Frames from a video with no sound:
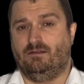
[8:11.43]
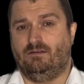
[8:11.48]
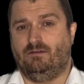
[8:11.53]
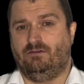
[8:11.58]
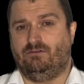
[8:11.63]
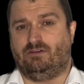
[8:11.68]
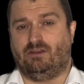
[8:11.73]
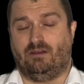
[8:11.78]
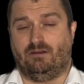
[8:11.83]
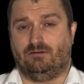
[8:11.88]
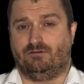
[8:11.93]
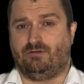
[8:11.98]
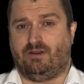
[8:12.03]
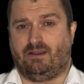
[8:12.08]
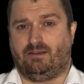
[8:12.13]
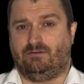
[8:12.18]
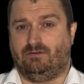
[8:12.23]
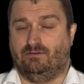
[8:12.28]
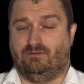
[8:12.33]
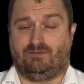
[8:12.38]
certain
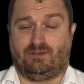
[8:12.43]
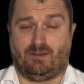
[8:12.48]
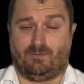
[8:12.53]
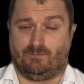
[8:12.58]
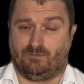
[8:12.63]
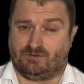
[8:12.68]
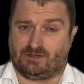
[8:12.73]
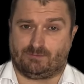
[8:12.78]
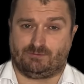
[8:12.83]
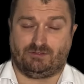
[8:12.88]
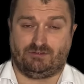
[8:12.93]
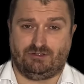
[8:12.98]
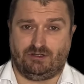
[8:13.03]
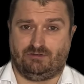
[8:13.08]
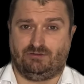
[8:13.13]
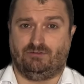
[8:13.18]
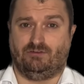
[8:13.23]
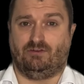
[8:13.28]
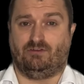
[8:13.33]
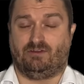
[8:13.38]
tricks and certain
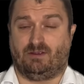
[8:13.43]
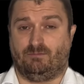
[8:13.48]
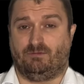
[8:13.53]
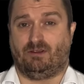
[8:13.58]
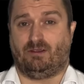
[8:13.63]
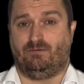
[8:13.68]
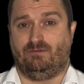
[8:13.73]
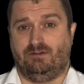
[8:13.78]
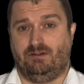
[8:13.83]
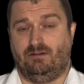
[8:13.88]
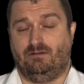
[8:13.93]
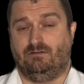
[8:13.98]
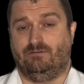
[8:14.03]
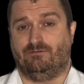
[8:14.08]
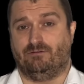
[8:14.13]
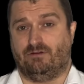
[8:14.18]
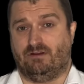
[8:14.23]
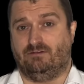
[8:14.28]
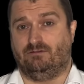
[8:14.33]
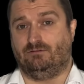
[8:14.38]
substitutions are sometimes used
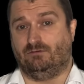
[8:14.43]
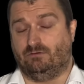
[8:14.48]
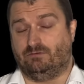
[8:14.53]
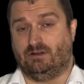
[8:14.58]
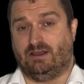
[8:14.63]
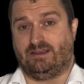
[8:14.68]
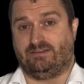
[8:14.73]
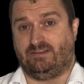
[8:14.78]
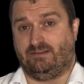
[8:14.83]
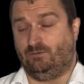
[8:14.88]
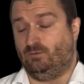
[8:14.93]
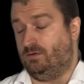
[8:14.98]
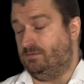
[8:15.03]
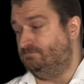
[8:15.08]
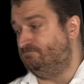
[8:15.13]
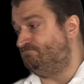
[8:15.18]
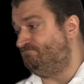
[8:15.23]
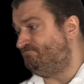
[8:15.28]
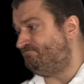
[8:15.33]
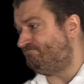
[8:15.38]
for integrals like this
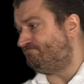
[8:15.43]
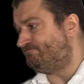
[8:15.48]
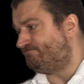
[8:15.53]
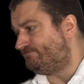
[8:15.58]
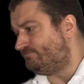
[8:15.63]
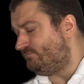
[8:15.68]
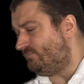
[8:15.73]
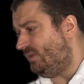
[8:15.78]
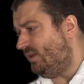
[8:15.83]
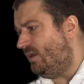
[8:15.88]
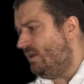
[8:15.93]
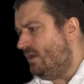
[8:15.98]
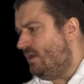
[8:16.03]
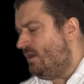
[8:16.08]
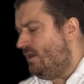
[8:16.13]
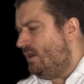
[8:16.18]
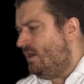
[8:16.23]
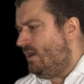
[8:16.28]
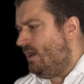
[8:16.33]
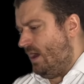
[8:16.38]

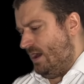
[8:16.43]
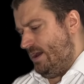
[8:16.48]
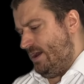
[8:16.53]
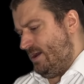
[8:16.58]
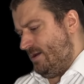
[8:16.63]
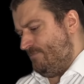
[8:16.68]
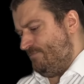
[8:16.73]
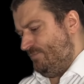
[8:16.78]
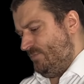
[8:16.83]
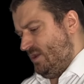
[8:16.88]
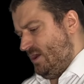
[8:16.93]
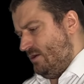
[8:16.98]
one.